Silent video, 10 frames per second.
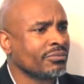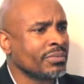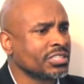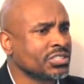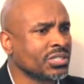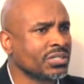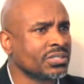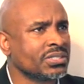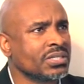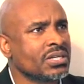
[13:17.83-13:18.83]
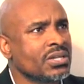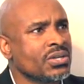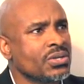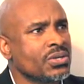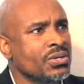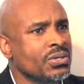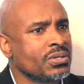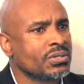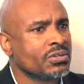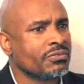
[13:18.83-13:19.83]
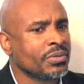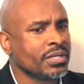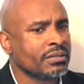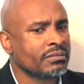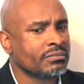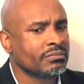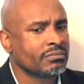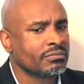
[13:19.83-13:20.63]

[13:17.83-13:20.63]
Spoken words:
you mentioned, you've been